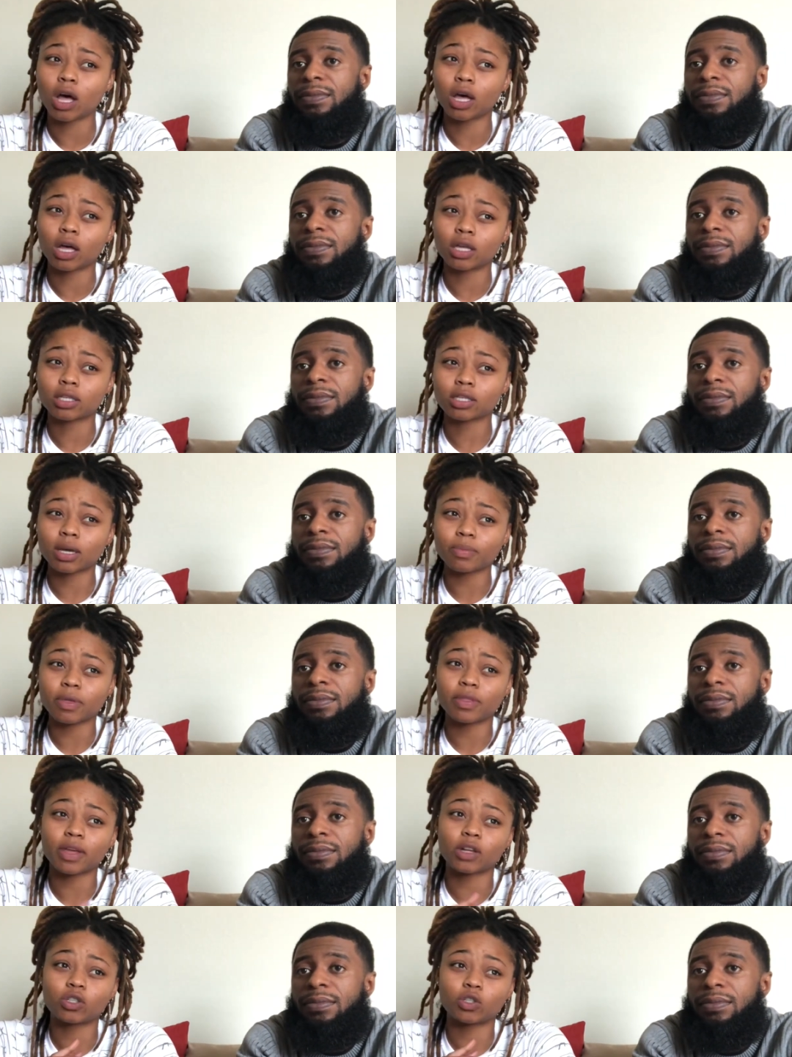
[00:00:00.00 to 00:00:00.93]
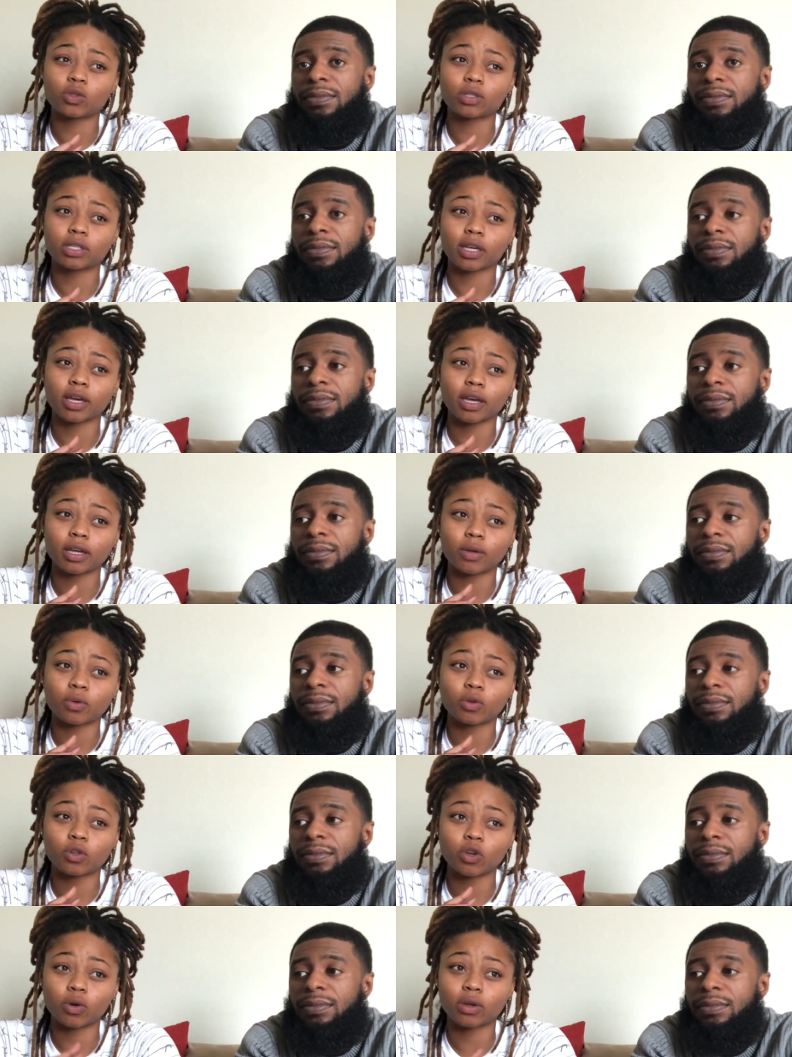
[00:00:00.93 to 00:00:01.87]
Speaker 1: something that you said
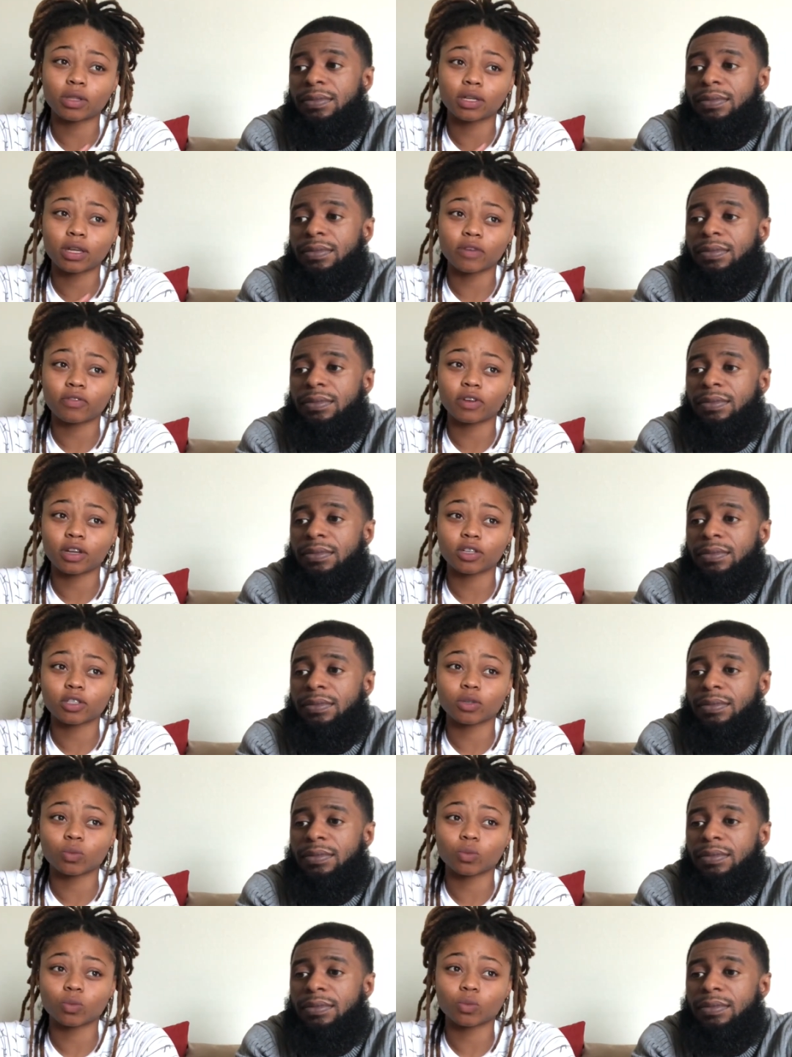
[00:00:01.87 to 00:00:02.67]
during the definition